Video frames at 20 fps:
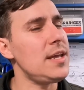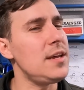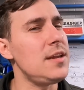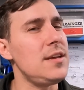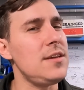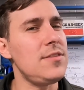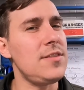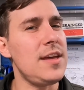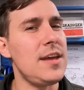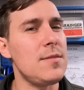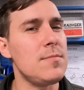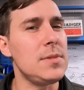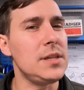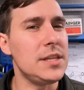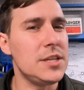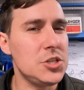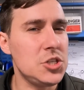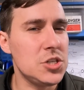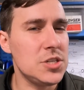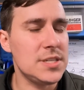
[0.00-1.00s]
anything
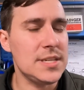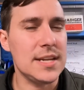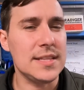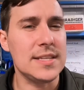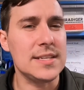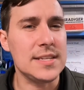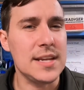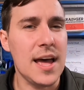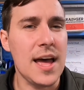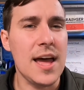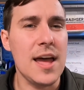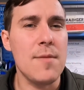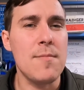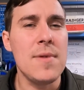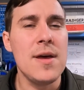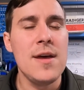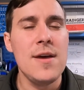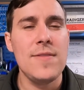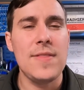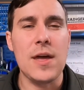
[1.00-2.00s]
malicious at the time,
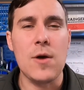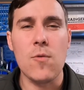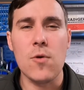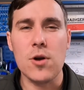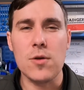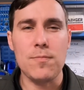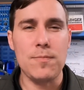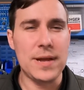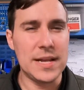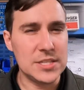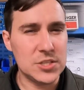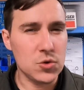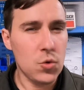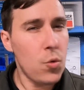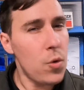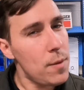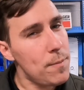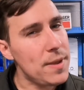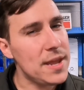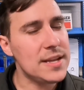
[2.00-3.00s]
they weren't pencil
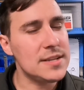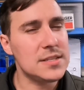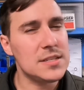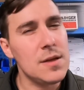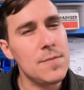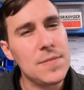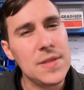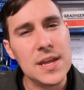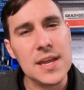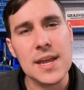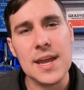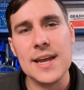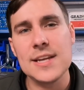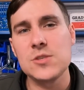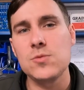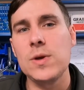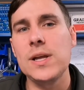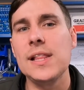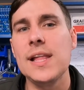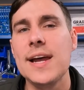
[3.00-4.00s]
whipping something,
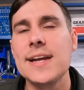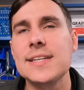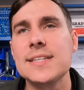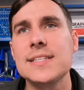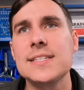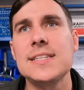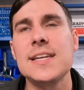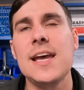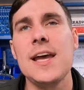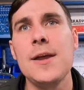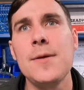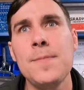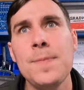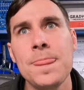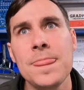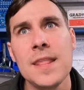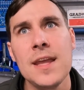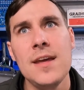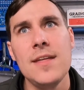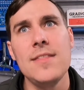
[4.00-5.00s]
as we like to say,
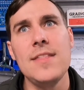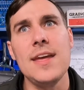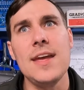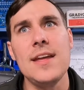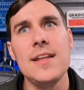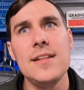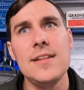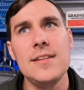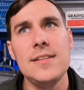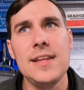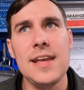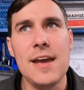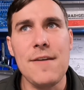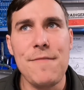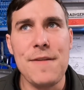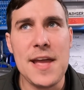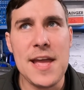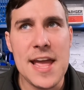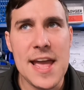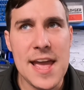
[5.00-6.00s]
then the
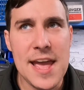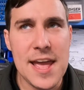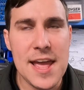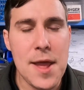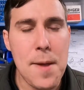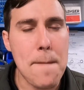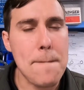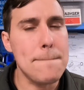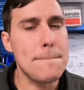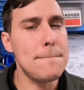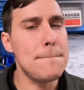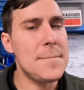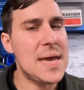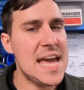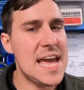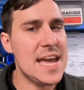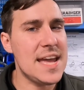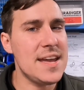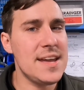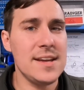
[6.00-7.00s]
FAA
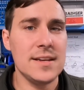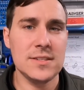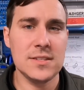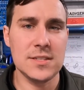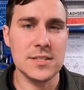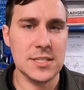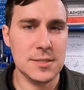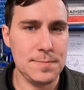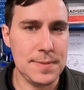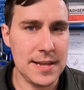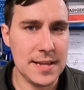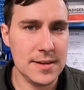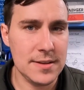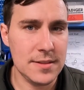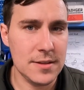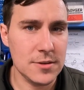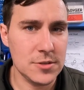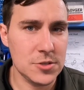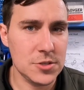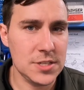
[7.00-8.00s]
may suspend
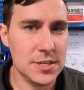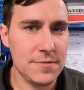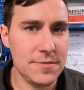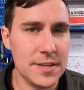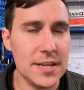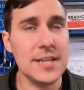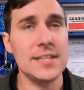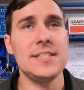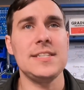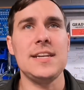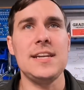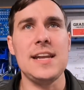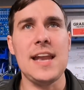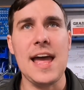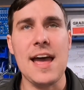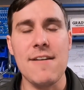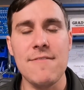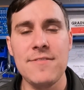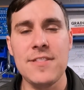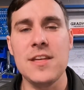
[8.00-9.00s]
their certificates and
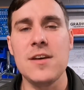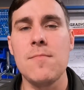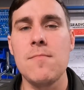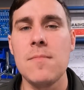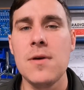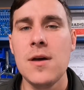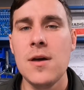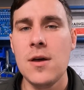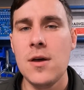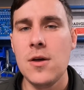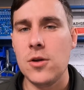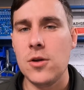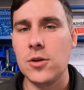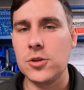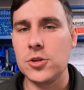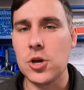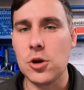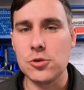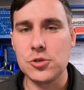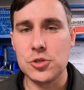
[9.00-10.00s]
have them
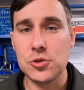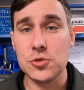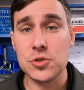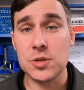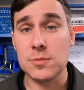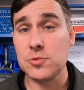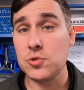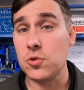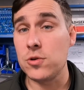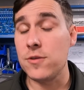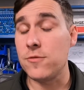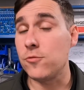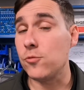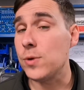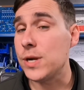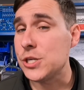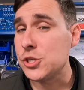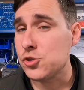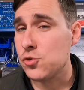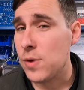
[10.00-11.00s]
go to some sort of
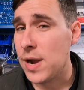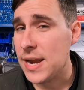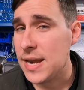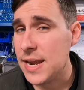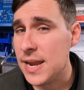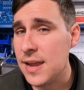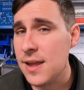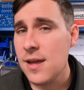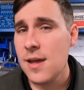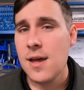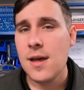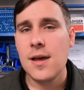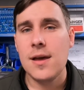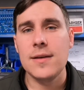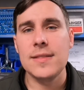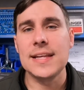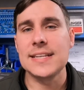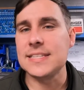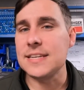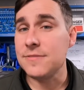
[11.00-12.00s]
retraining.
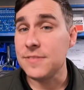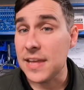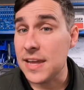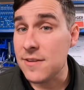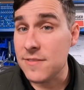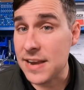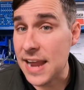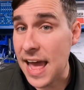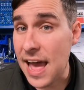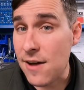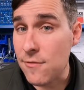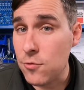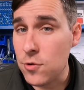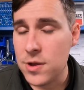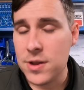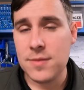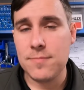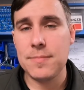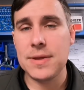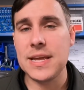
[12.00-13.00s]
That's if they even have
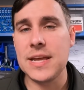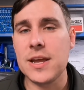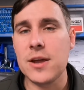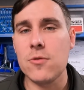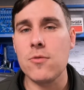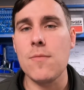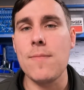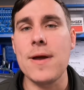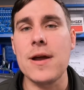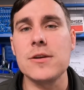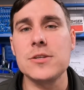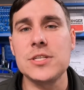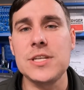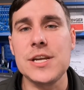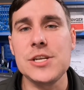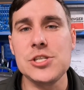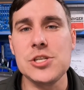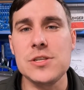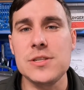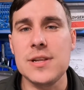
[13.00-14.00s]
one. Being a repair
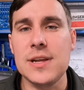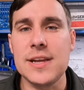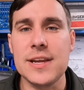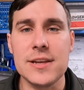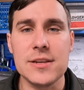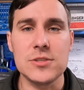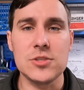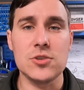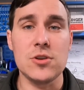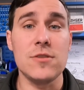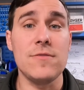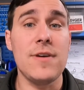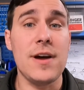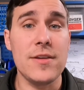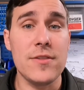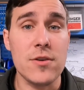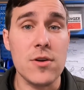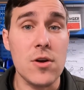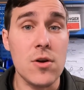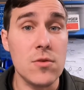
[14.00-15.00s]
station, they can certify
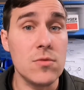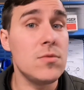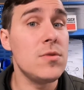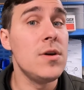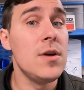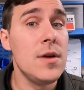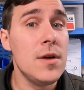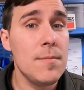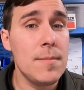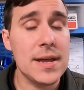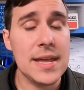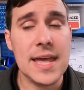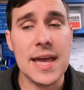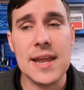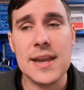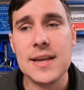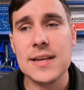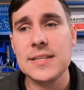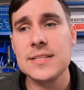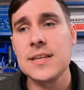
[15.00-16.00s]
their own
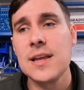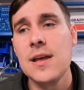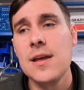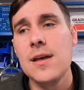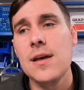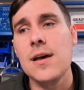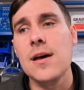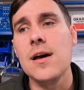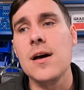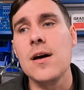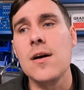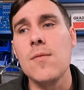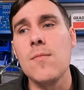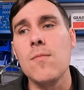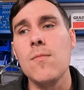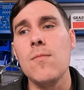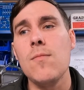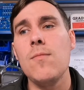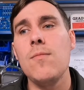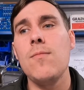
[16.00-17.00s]
mechanics.
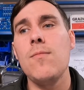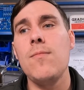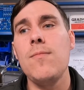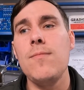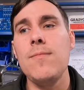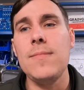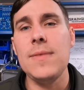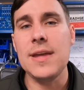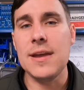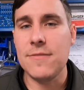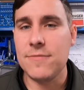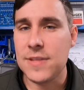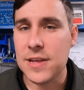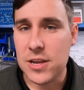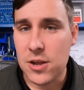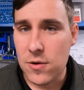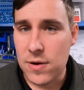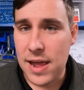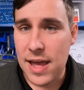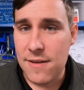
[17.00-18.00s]
If they
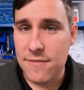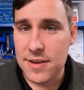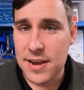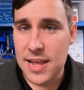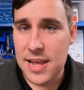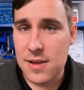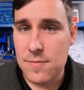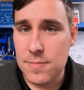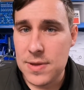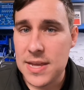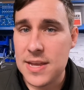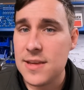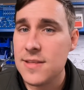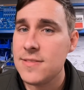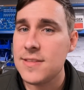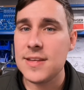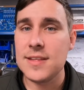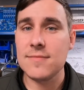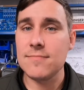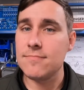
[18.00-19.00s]
don't have an AMP,
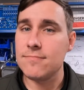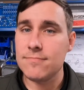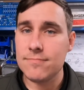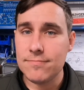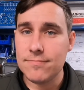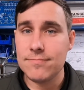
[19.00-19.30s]
then